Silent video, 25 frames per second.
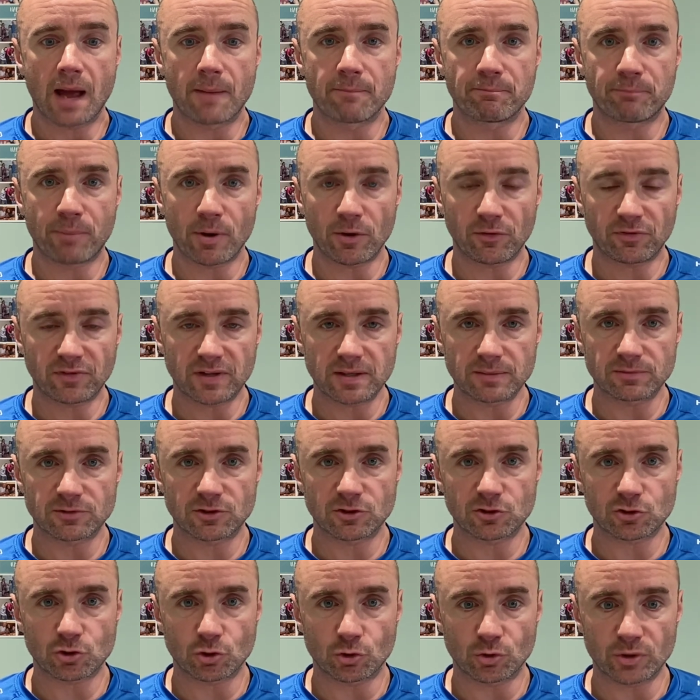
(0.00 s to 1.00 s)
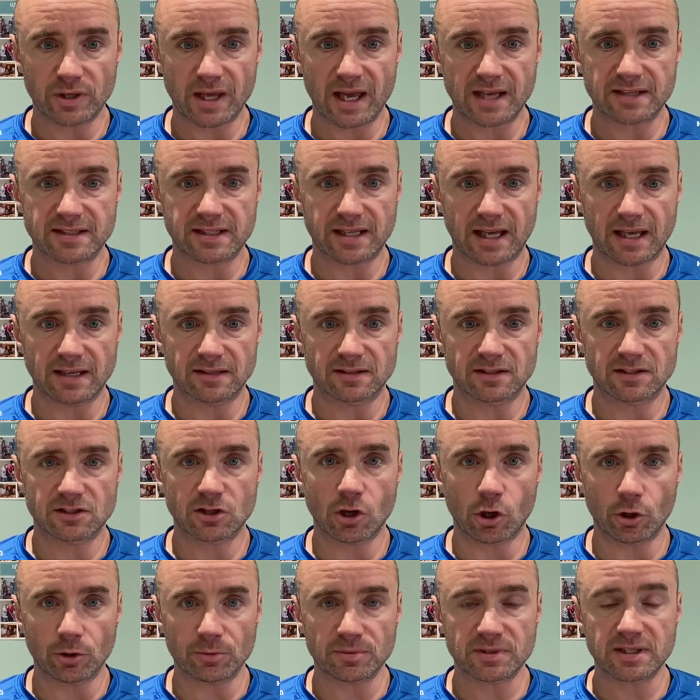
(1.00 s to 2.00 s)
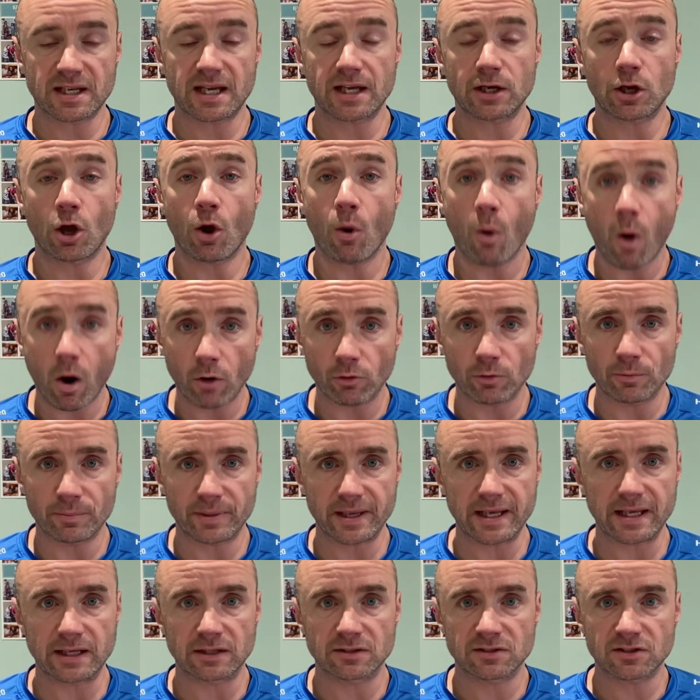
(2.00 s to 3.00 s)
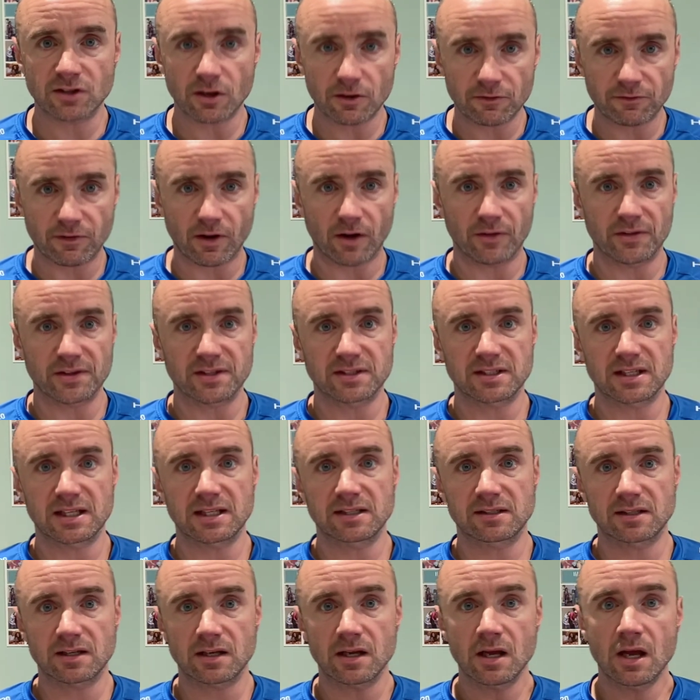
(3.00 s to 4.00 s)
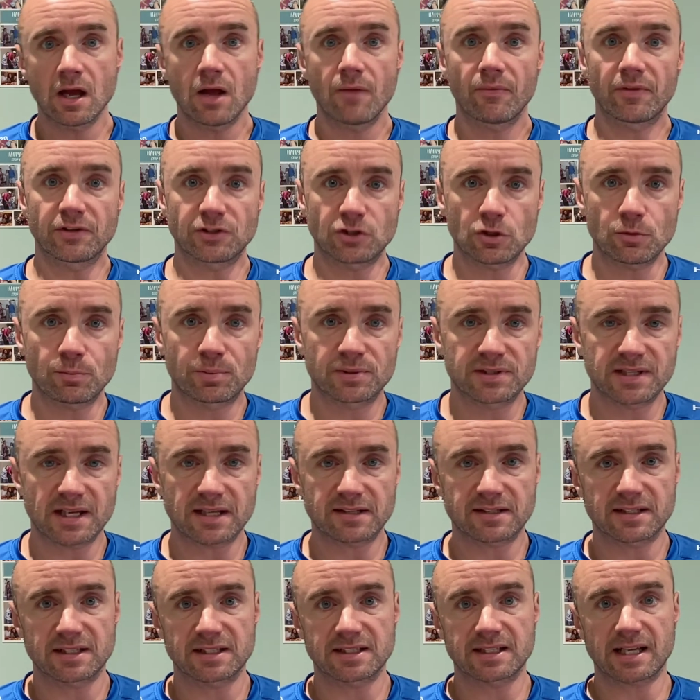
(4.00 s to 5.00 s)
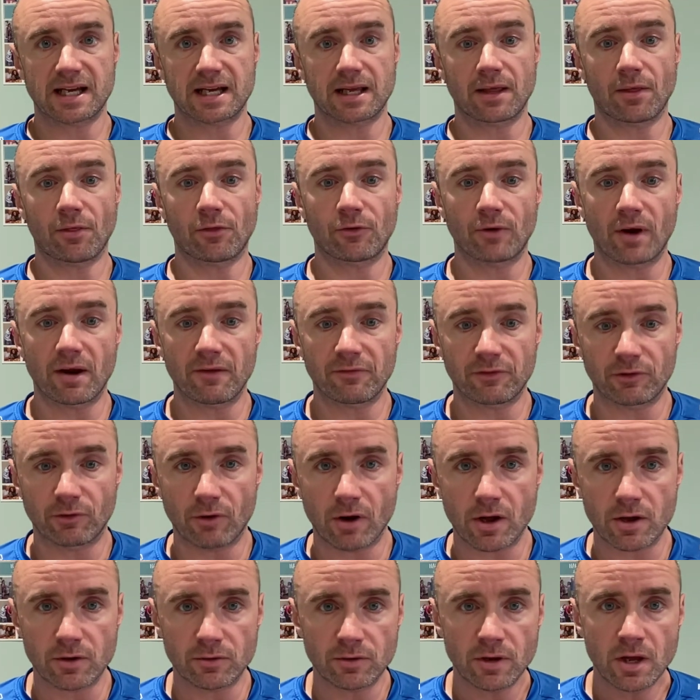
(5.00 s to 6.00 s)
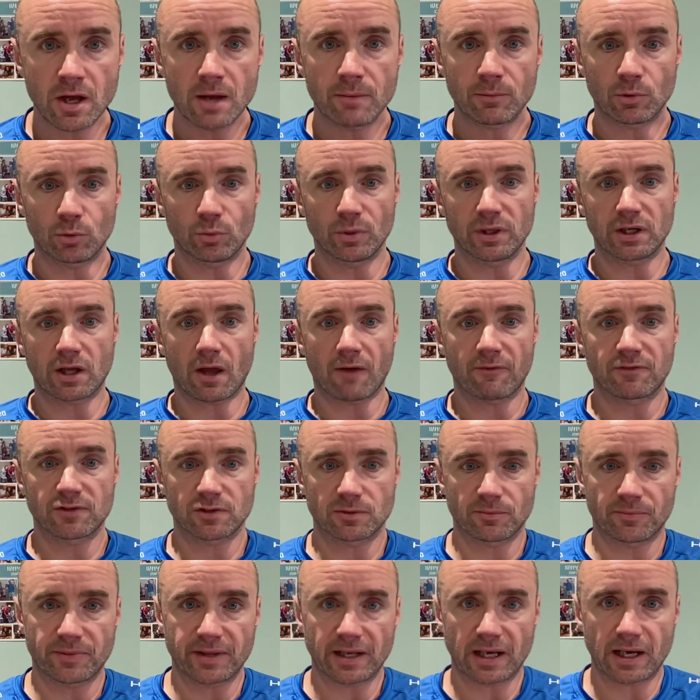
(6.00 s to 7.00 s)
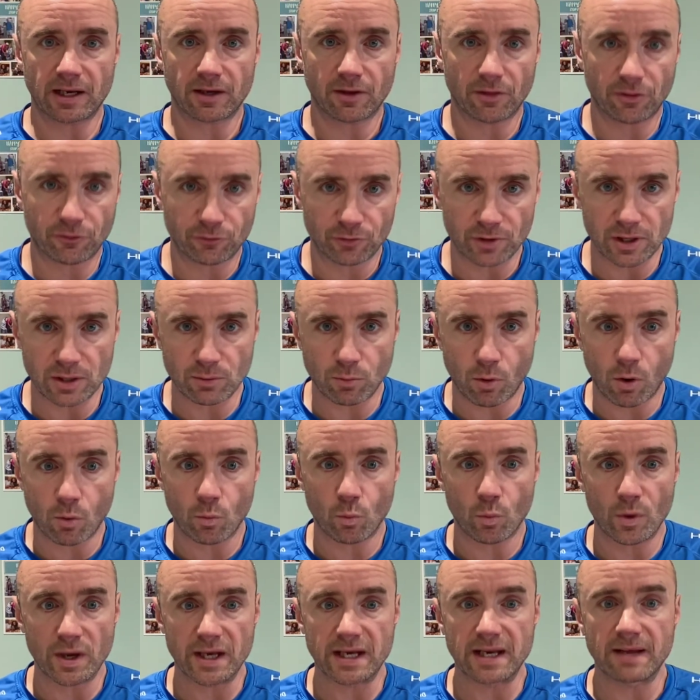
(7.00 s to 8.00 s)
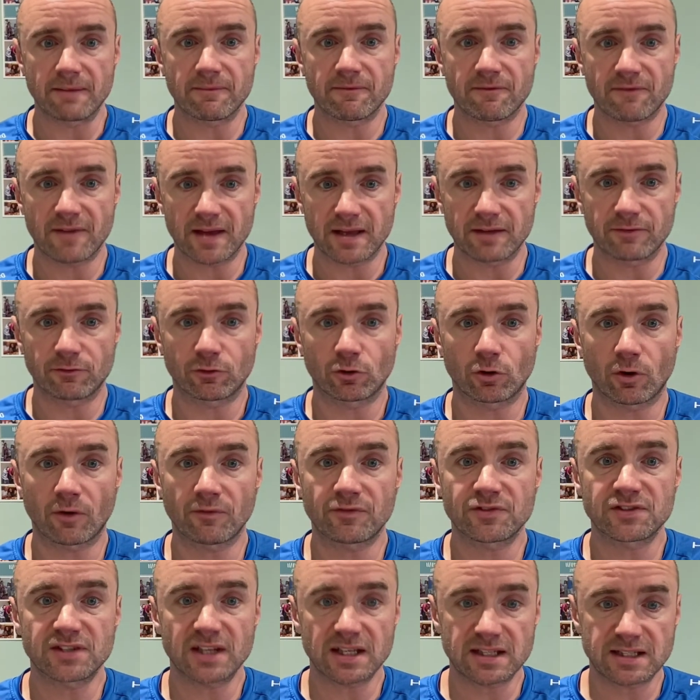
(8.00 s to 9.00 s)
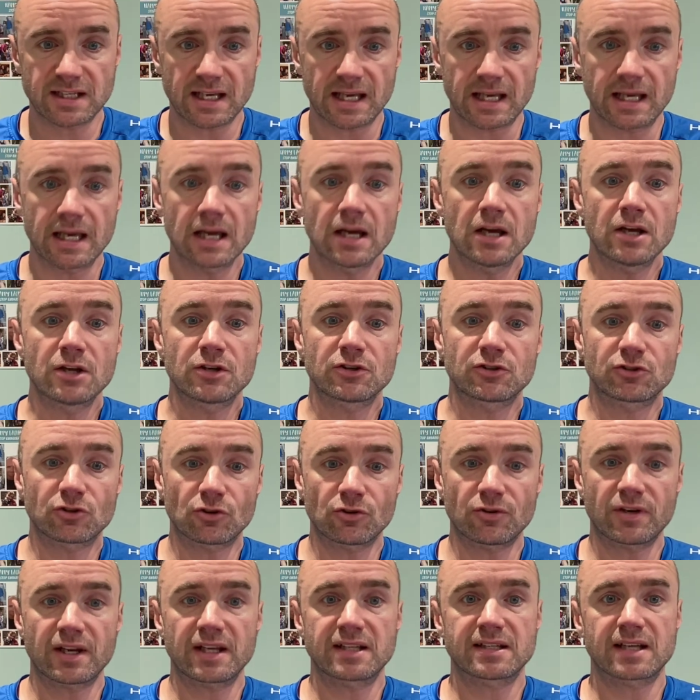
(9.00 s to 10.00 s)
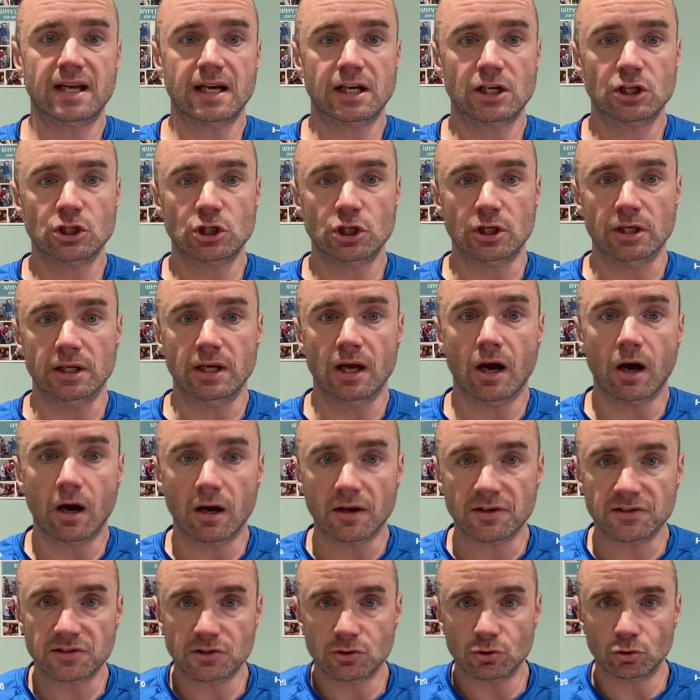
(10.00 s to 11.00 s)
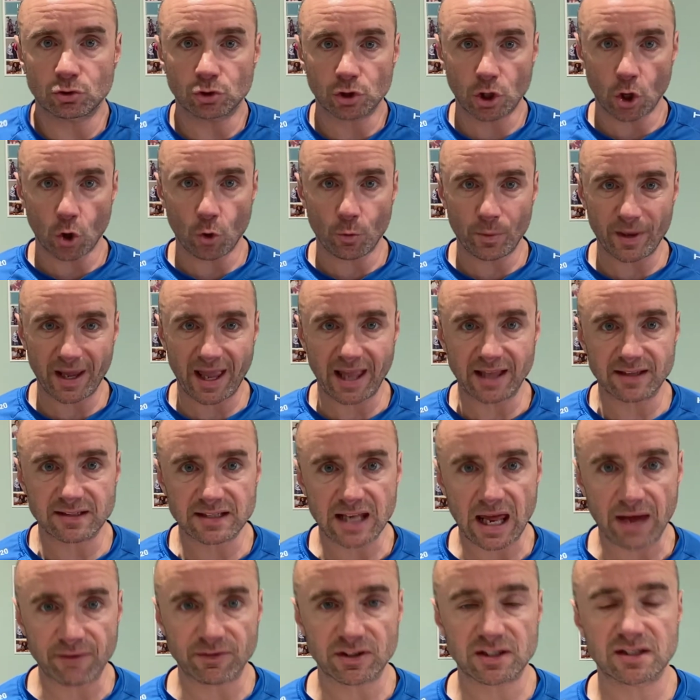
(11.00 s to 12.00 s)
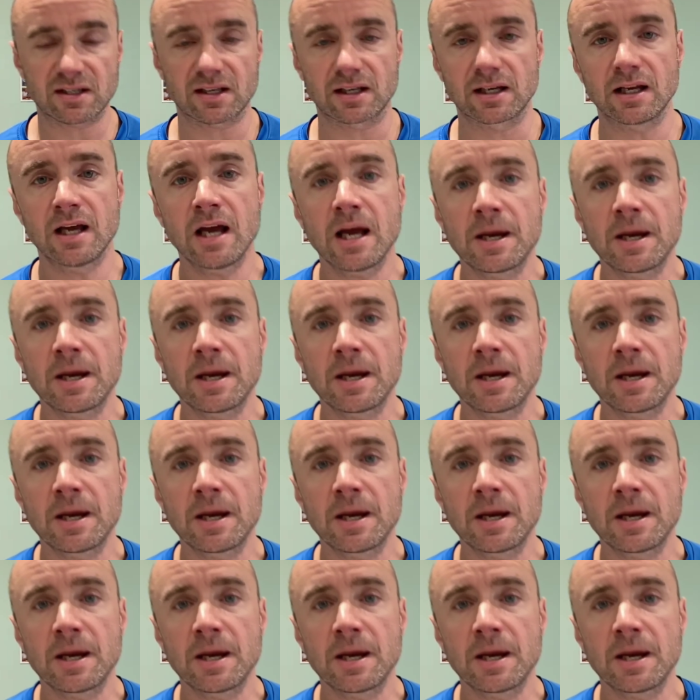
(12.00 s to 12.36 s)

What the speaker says: Both teams to score yes against the Tottenham side, who are unbeaten so far this season. They do possess an attacking threat of their own, but we'd go for something like a 3-1 win in favour of City. Sunday's action, Arsenal go up against Everton.